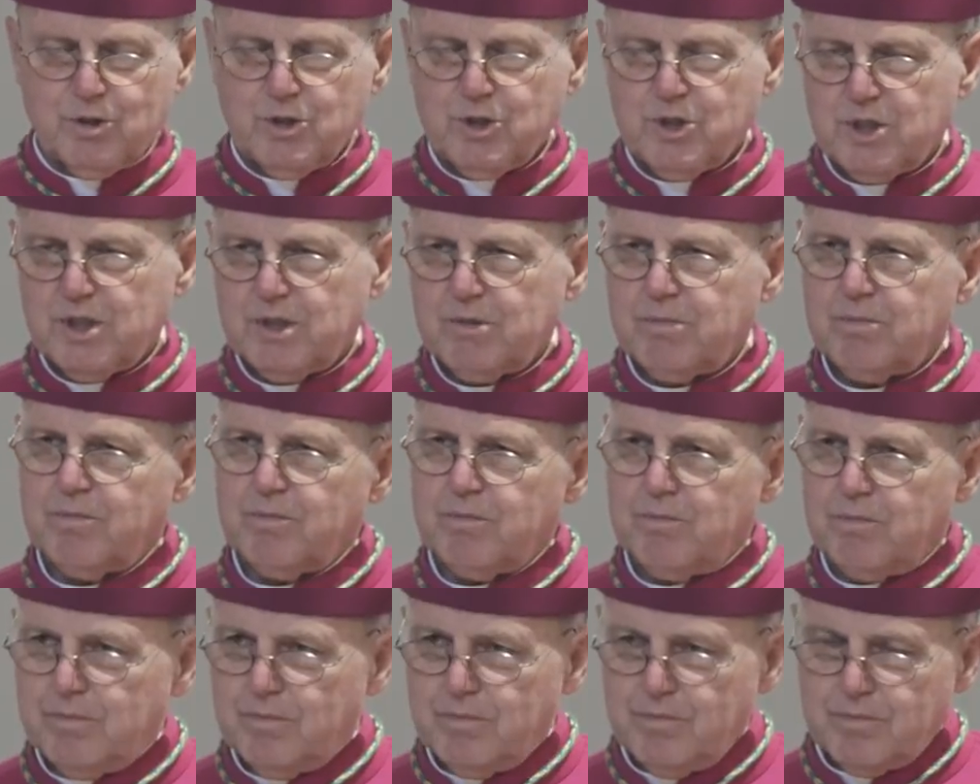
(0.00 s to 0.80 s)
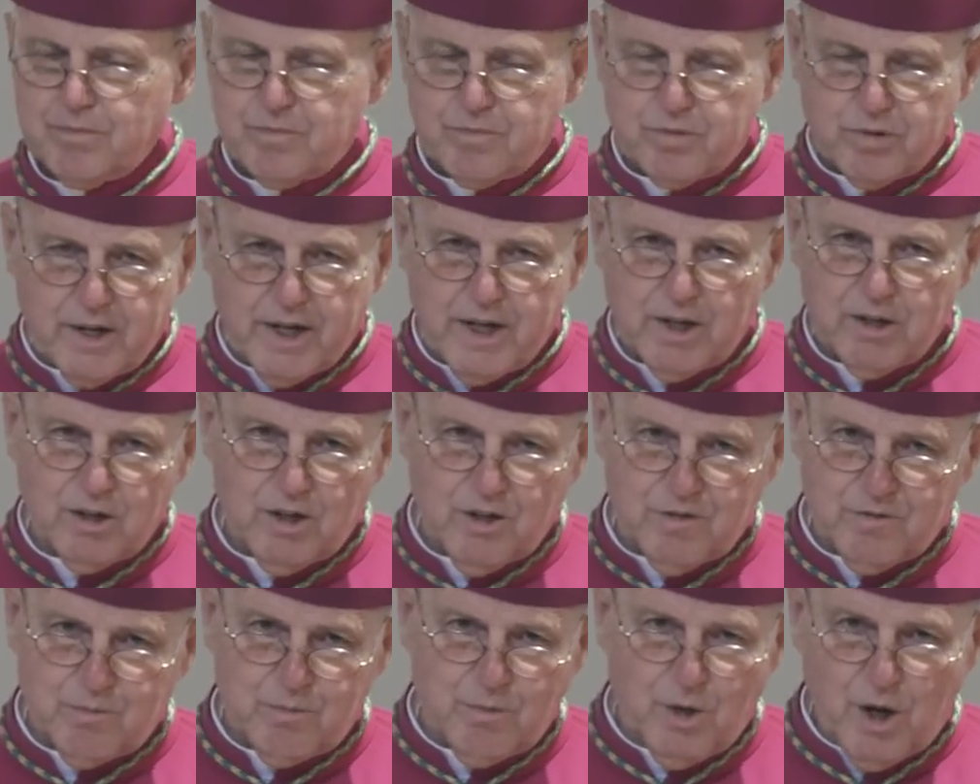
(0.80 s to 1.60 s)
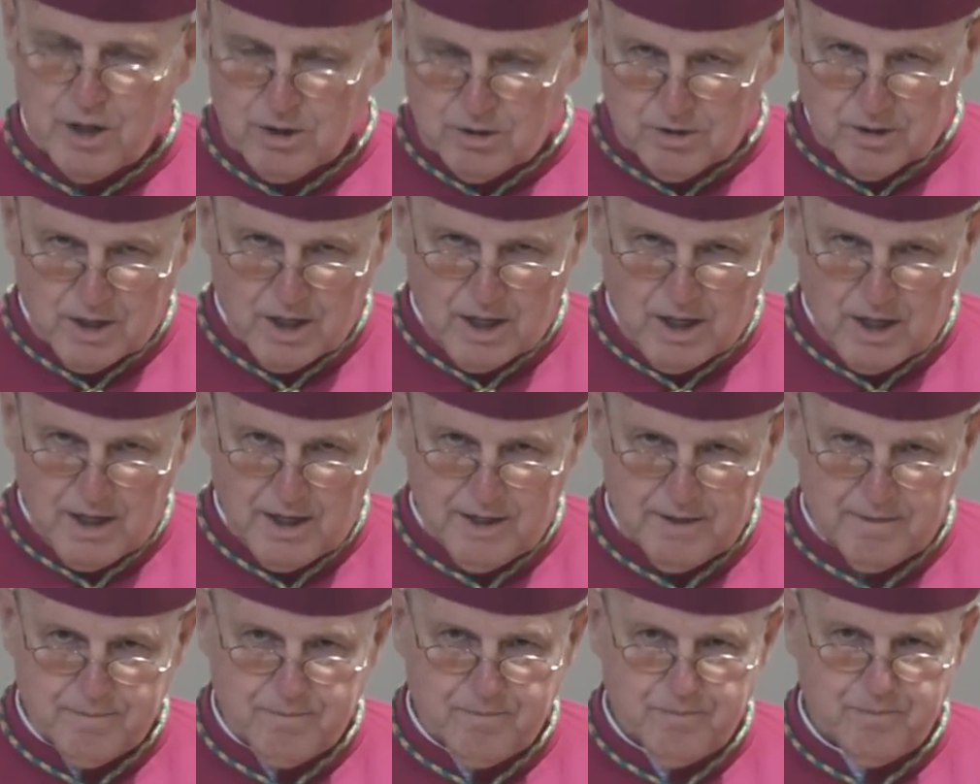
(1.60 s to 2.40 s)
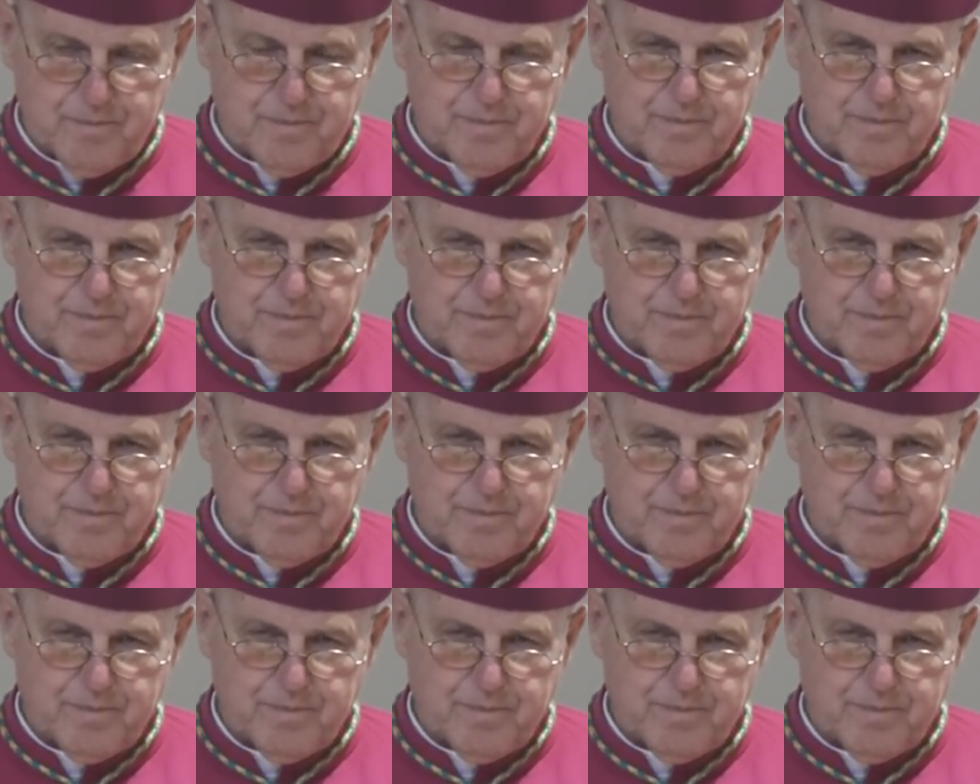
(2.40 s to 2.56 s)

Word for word: First, the prayer of Mordecai.